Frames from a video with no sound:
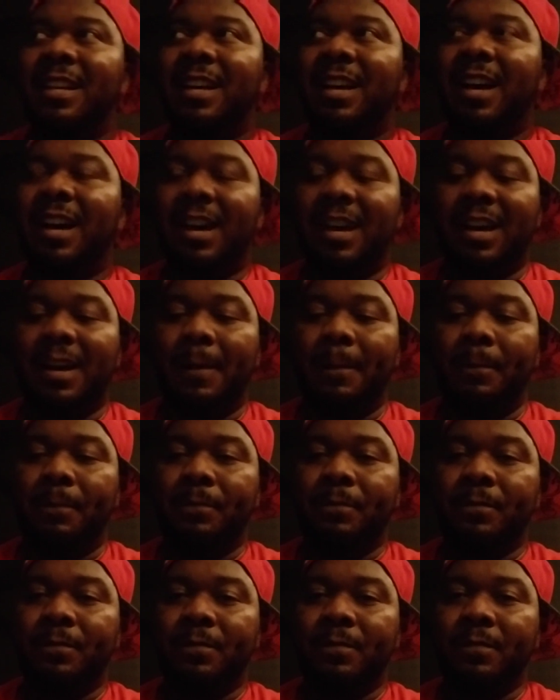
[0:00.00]
For
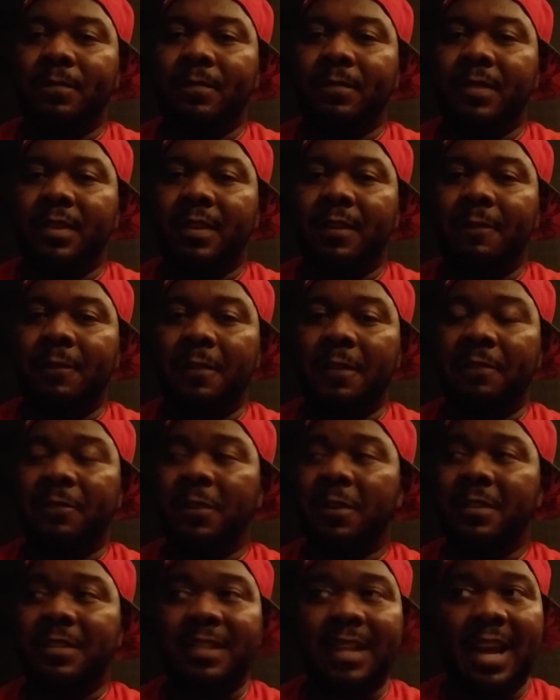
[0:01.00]
the
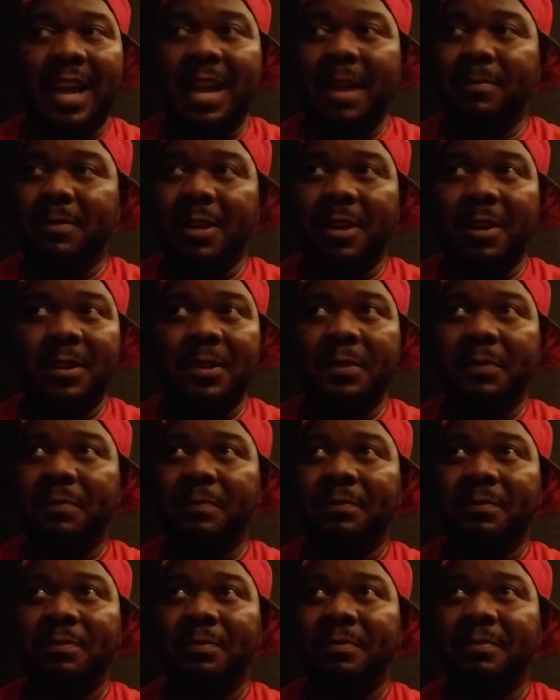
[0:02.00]
first game, though,
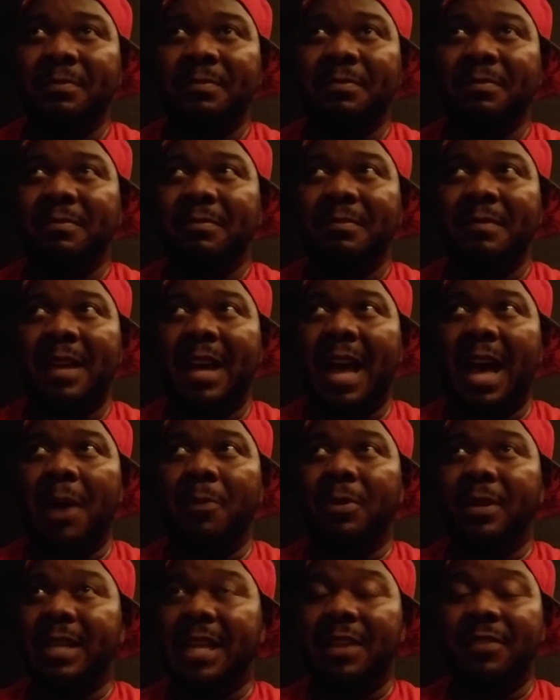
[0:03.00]
I
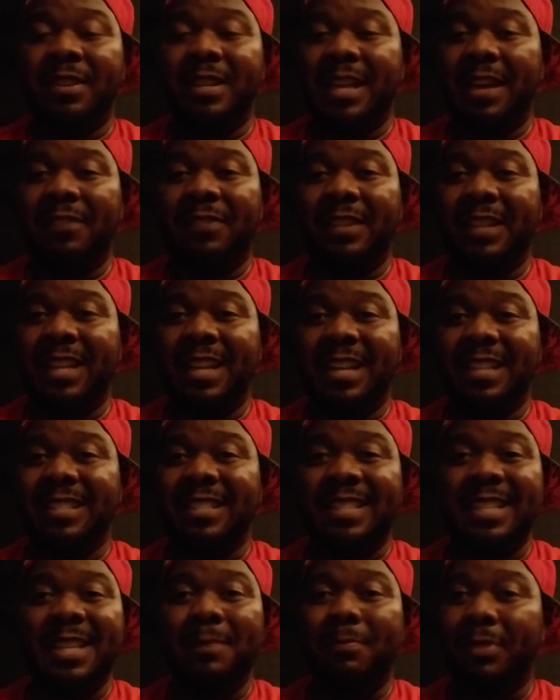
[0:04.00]
would give it definitely a
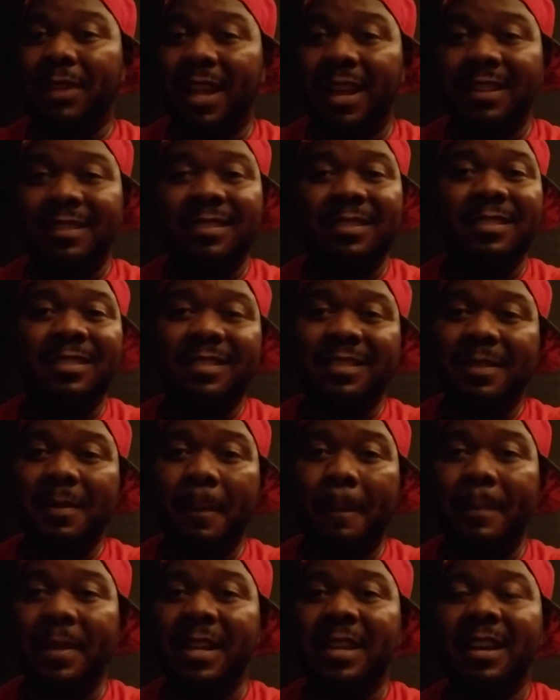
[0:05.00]
C+,
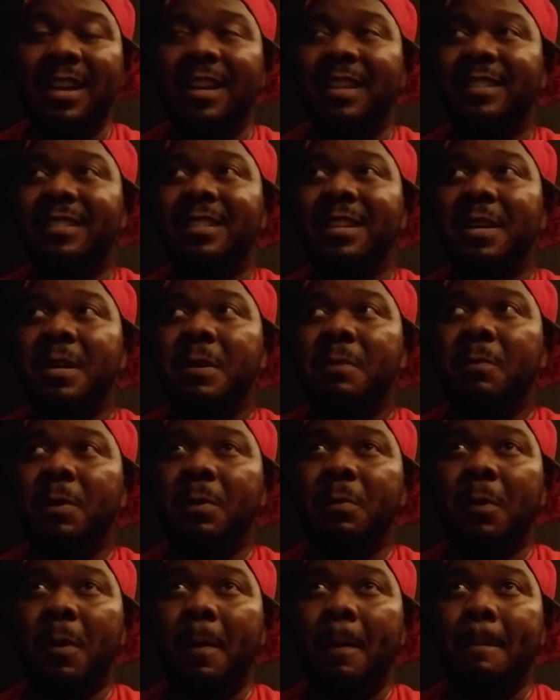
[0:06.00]
because we
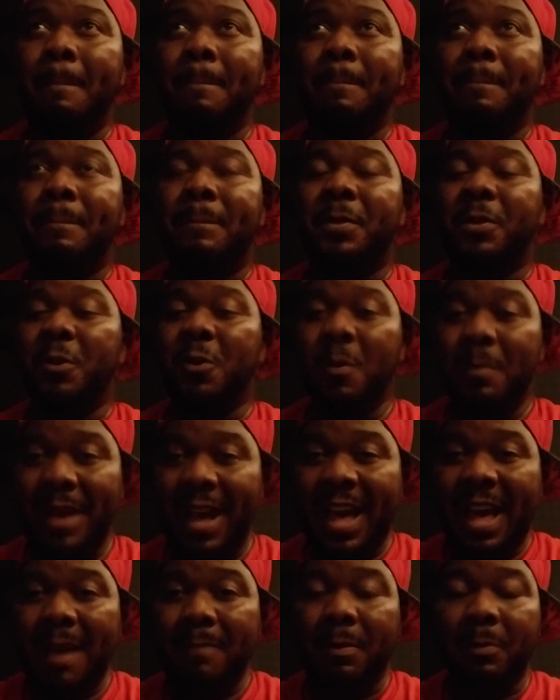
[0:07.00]
weren't too
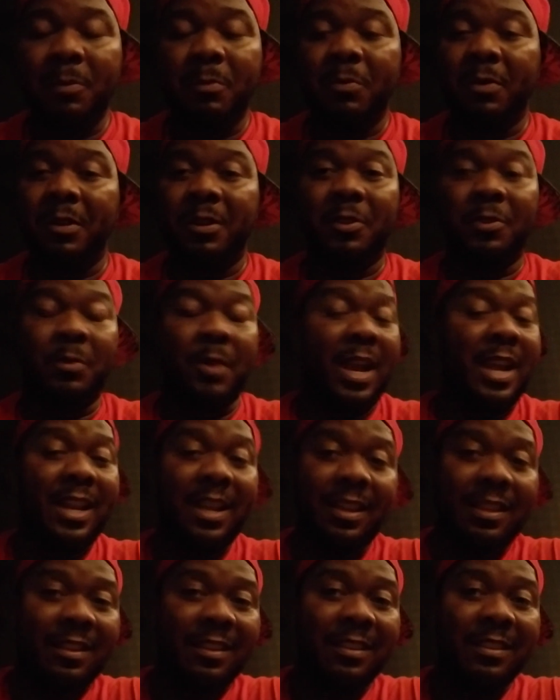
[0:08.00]
bad, but we weren't great
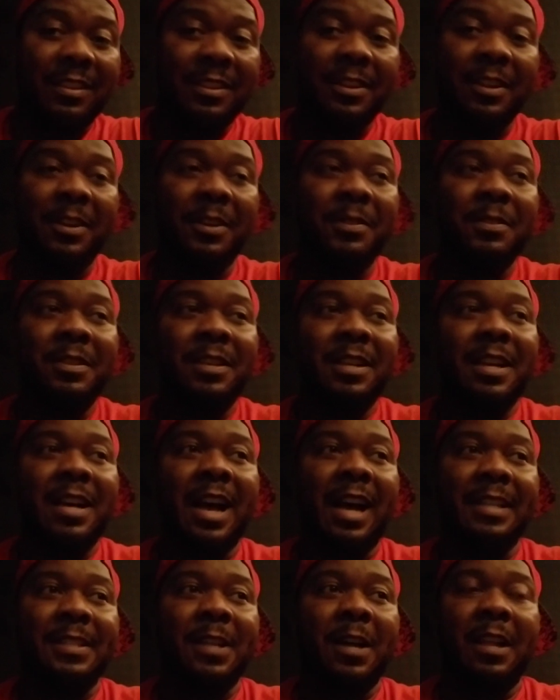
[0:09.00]
either, you know?
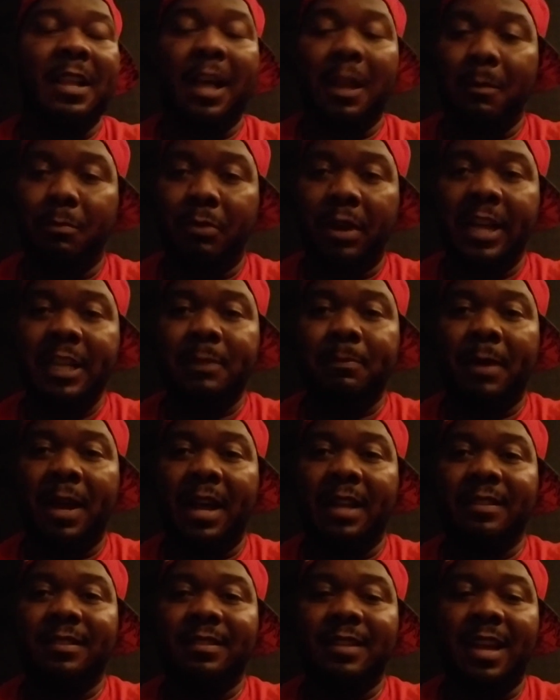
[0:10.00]
I saw a lot of bright
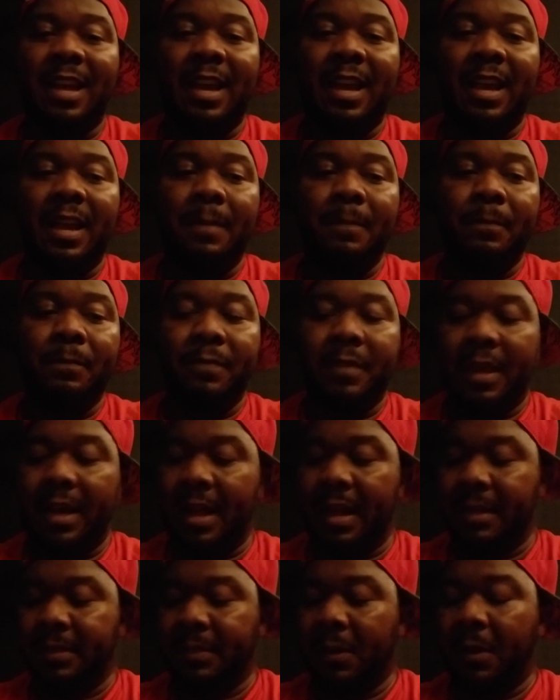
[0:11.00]
spots, and
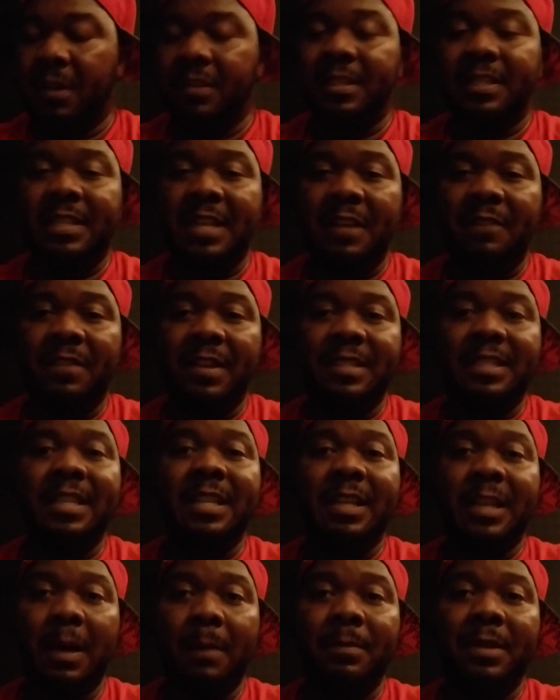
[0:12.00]
as long as this defense
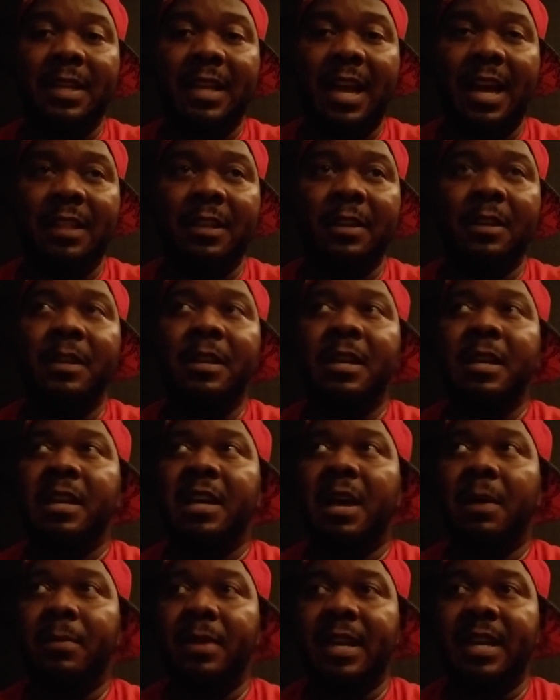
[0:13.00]
can come together
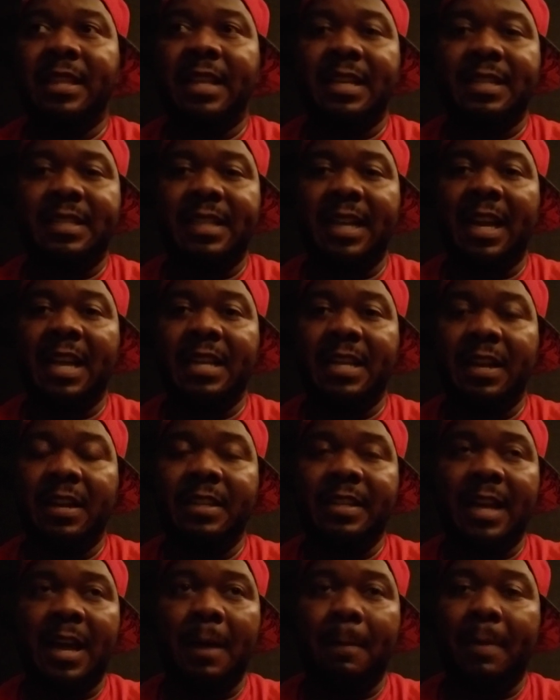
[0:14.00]
and we get that secondary
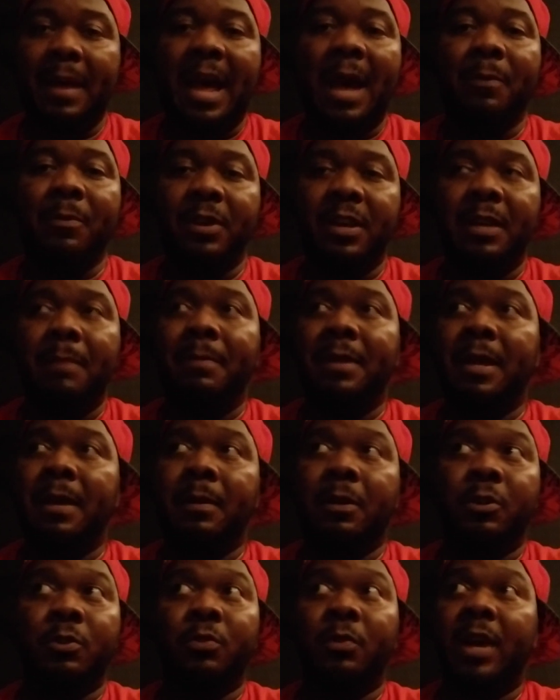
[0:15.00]
down pat, we're going to be a
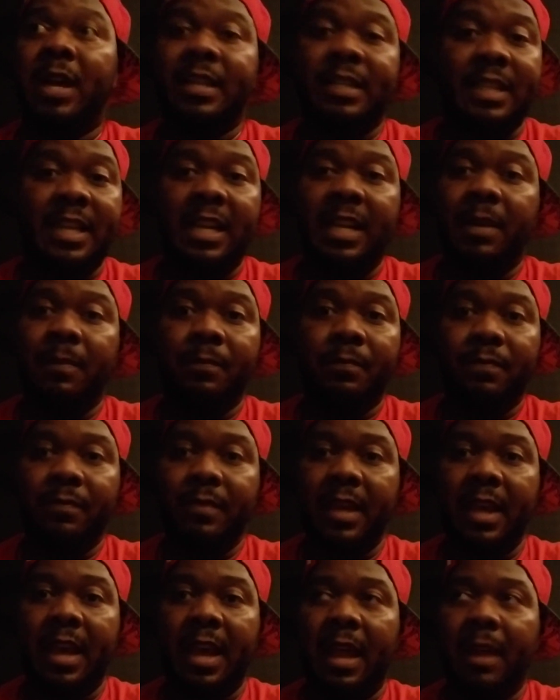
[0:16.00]
great team.
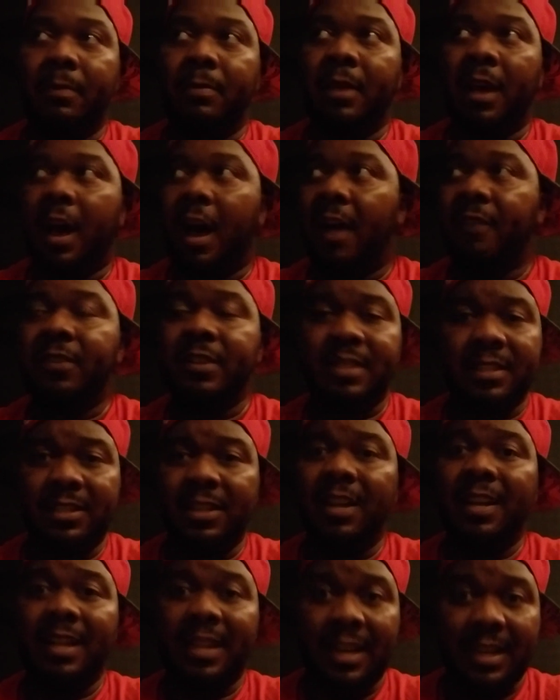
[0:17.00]
And the offense is
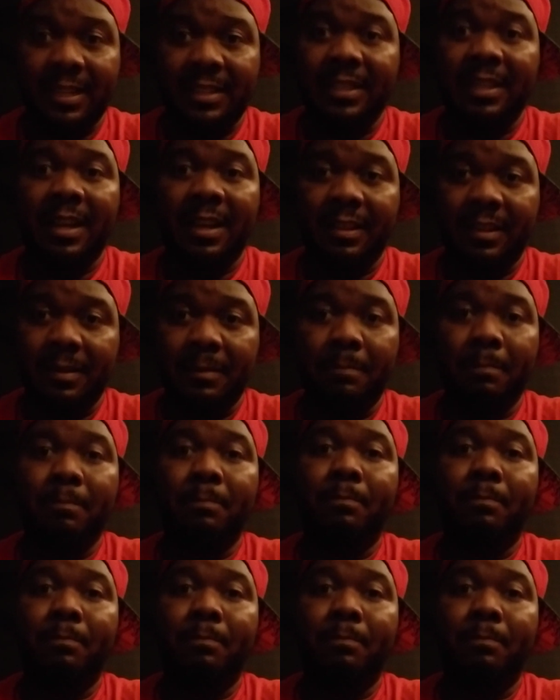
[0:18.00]
going to get it together.